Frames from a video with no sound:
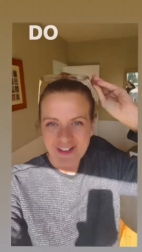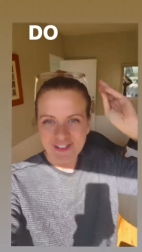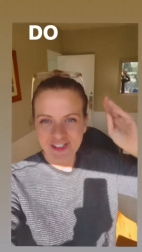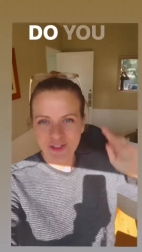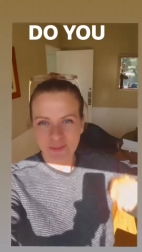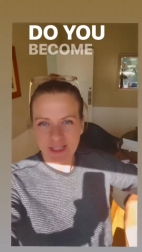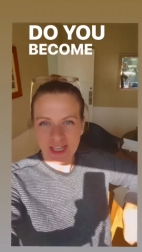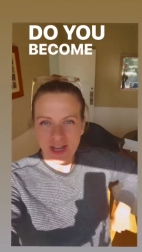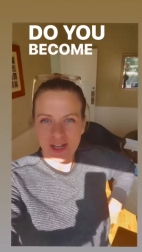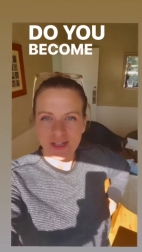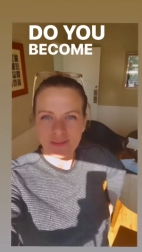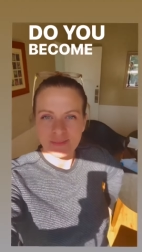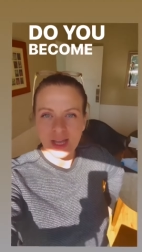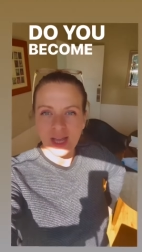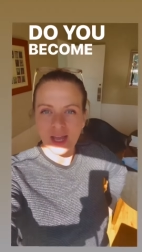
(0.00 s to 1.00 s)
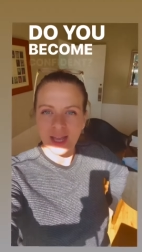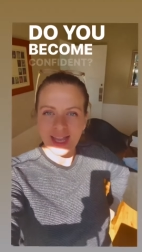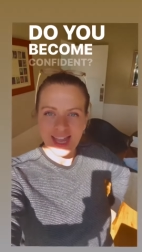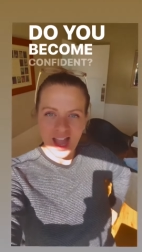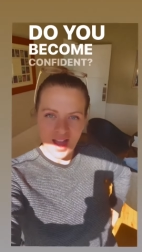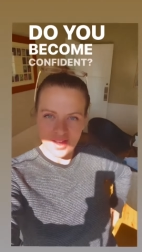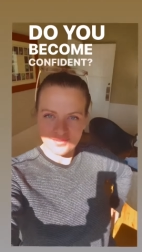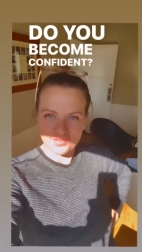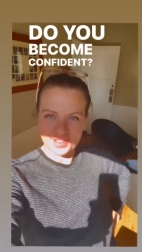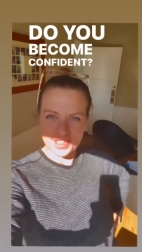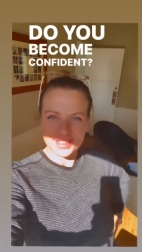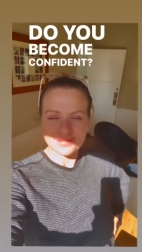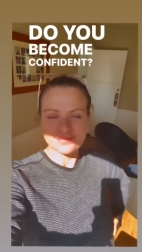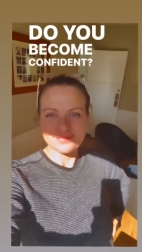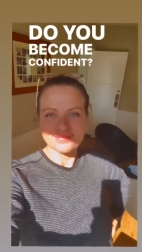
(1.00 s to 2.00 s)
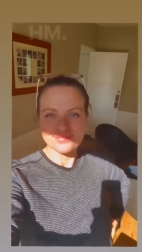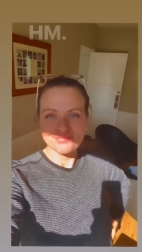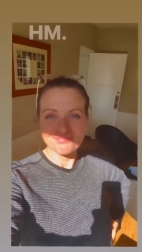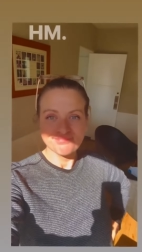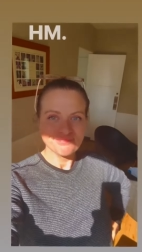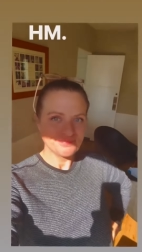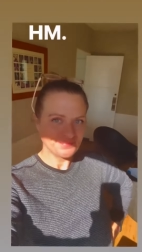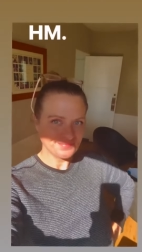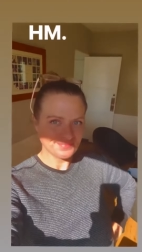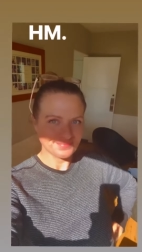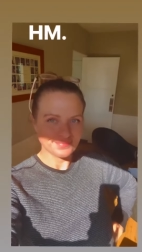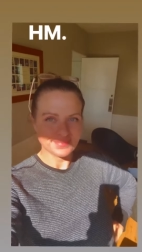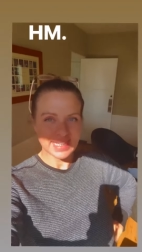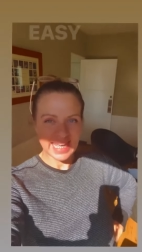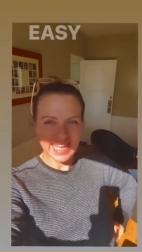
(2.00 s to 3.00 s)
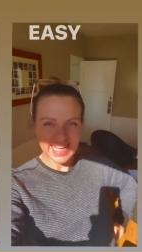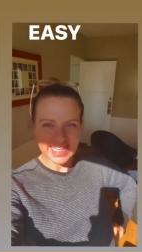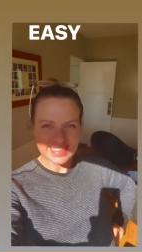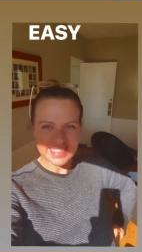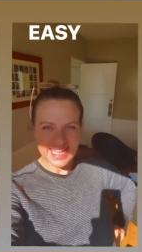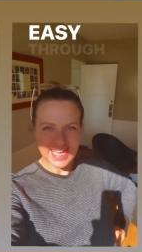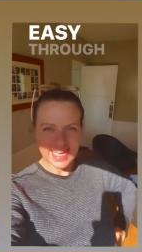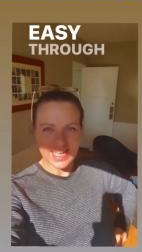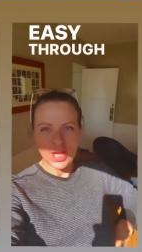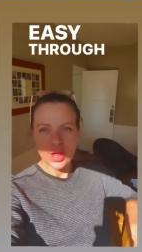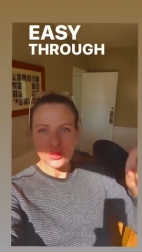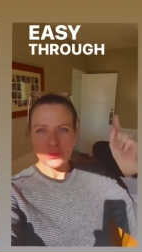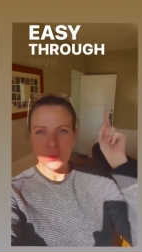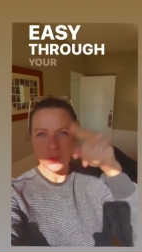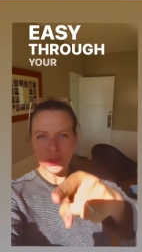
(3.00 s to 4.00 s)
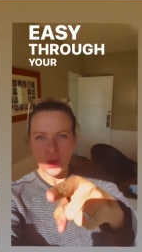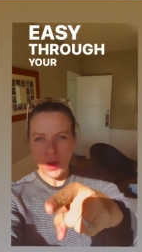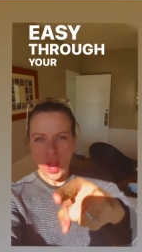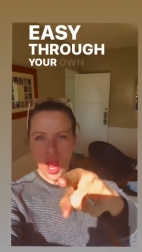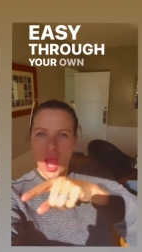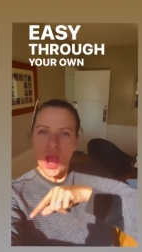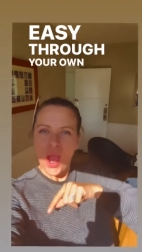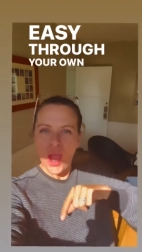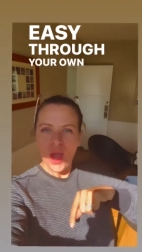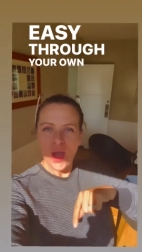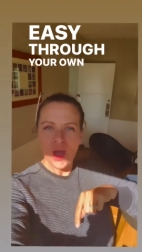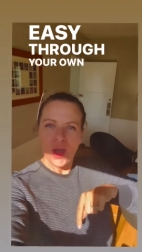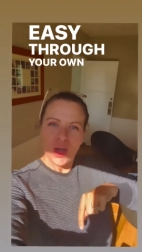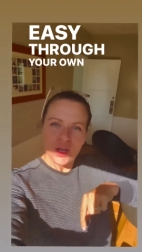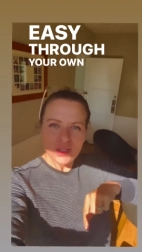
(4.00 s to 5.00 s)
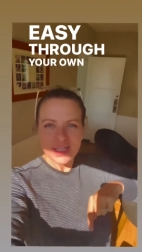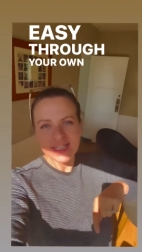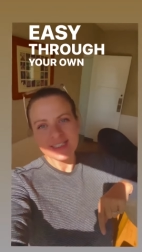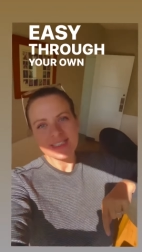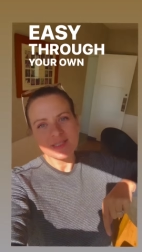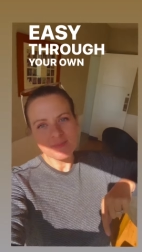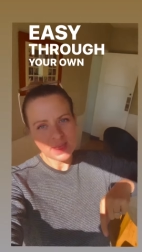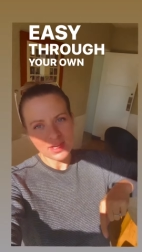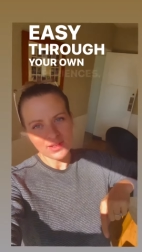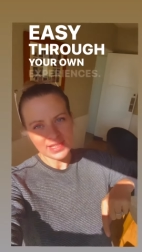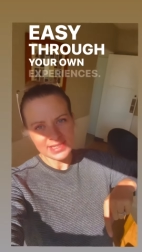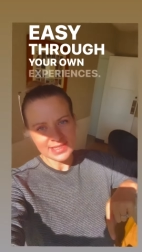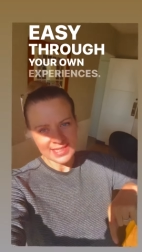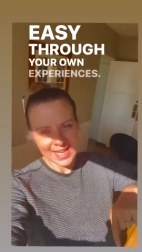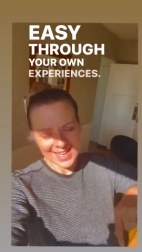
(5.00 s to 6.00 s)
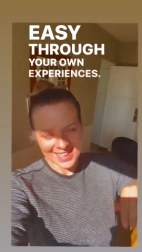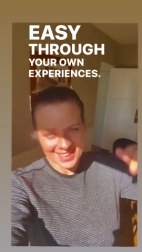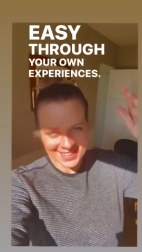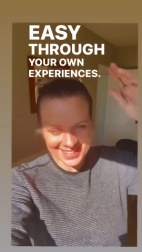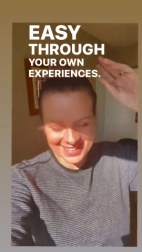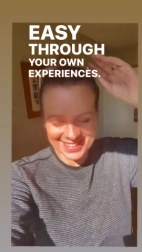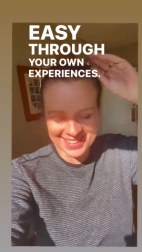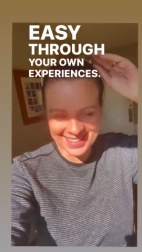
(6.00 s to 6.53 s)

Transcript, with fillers: do you become confident? Hmm, easy, through your own experiences.